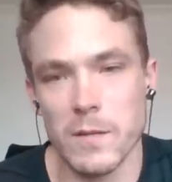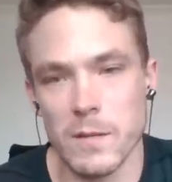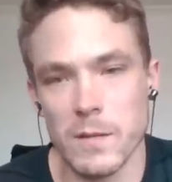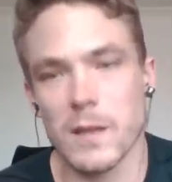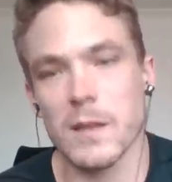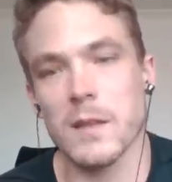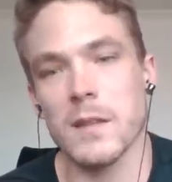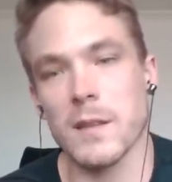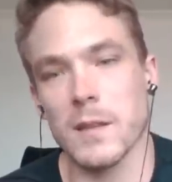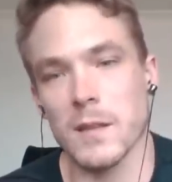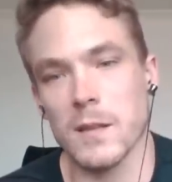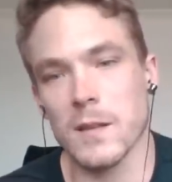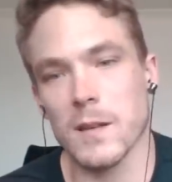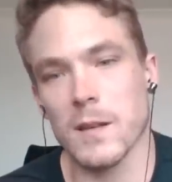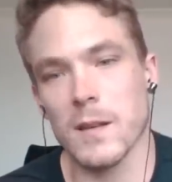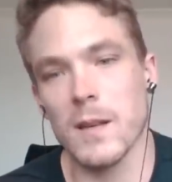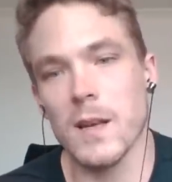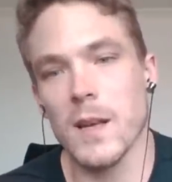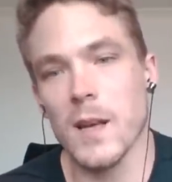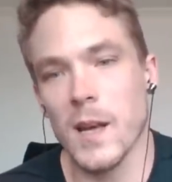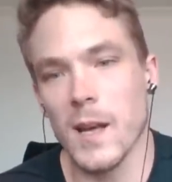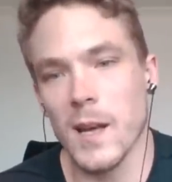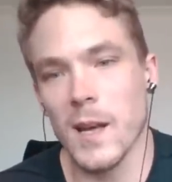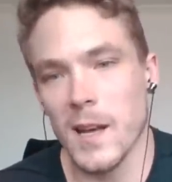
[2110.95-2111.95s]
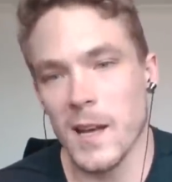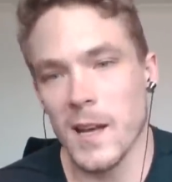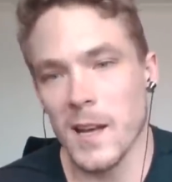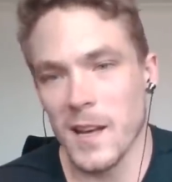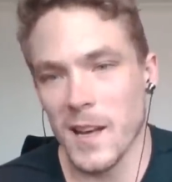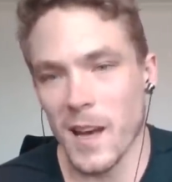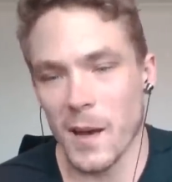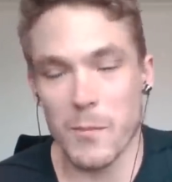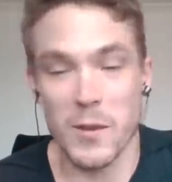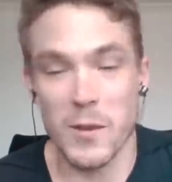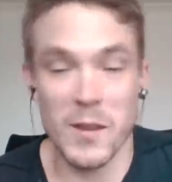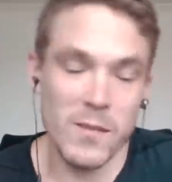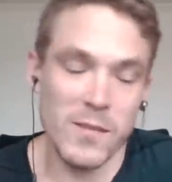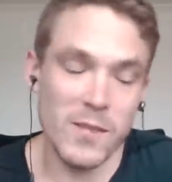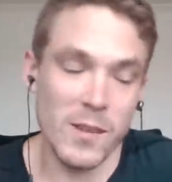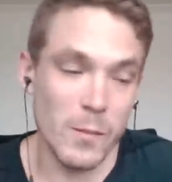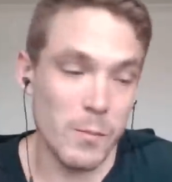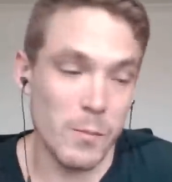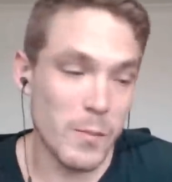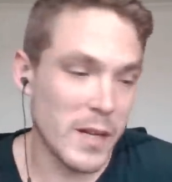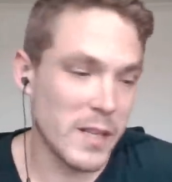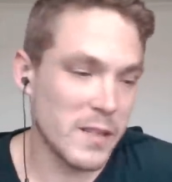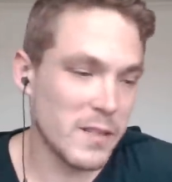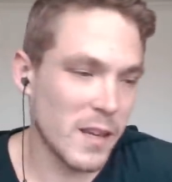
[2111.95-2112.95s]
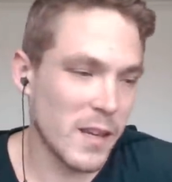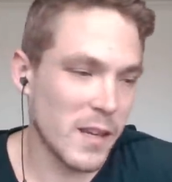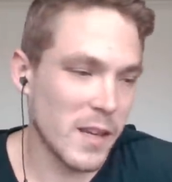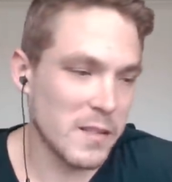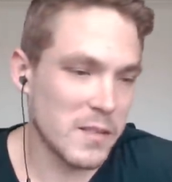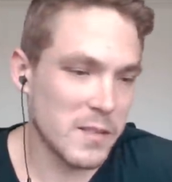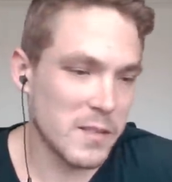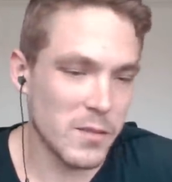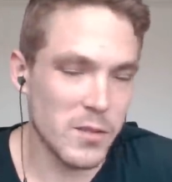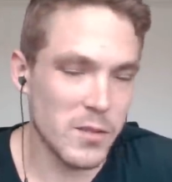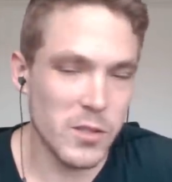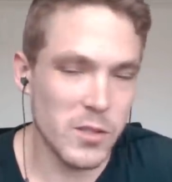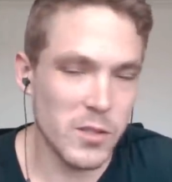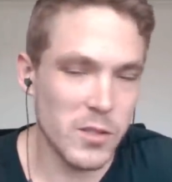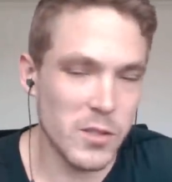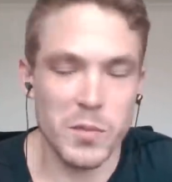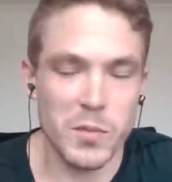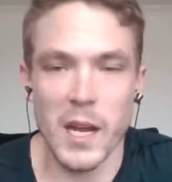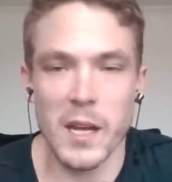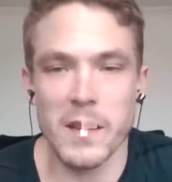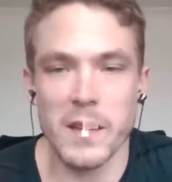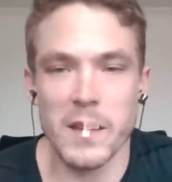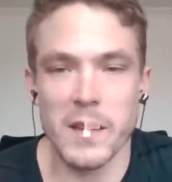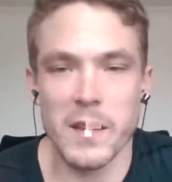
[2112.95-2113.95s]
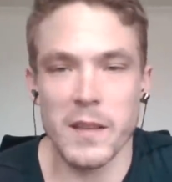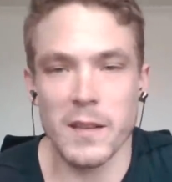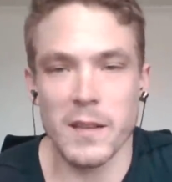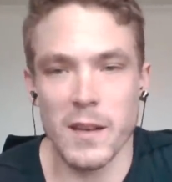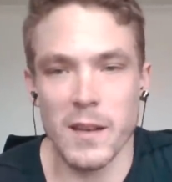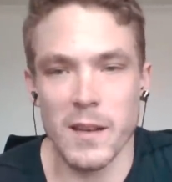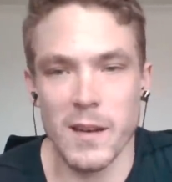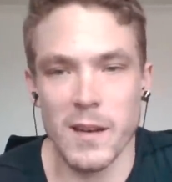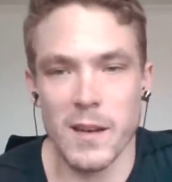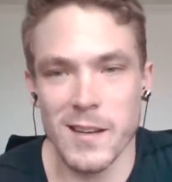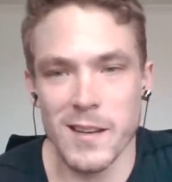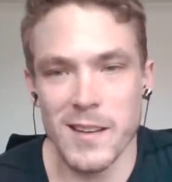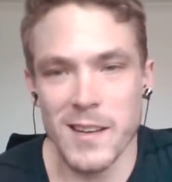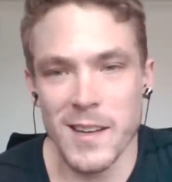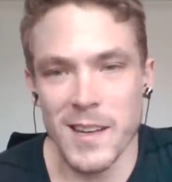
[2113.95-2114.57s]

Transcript: And I think that, I mean, some might say I still do, but I think that uh